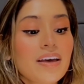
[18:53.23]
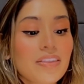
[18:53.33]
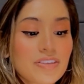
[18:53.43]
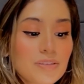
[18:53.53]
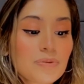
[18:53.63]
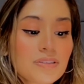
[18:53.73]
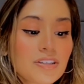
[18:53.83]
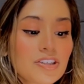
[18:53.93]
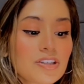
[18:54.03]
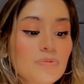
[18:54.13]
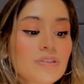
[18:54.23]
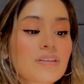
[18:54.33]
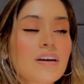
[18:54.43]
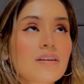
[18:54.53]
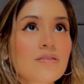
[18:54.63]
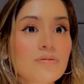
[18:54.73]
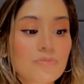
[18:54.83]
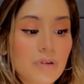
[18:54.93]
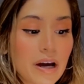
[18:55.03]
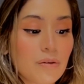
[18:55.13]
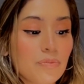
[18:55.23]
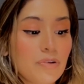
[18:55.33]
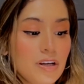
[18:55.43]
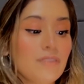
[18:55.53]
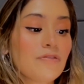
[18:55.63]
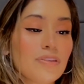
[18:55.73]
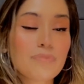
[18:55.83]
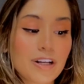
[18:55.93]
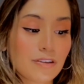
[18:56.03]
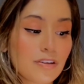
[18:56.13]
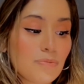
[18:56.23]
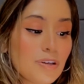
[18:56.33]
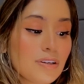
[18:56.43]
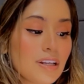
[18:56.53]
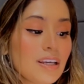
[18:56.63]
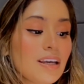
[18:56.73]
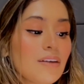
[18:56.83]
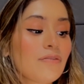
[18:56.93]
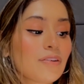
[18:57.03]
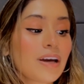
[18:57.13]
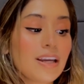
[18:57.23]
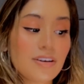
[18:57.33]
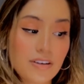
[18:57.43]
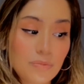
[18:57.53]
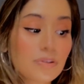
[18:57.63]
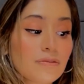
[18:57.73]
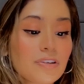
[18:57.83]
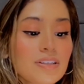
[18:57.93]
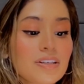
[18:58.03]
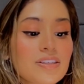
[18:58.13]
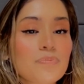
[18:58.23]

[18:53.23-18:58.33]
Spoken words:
This procedure was groundbreaking for the medical community for a number of reasons,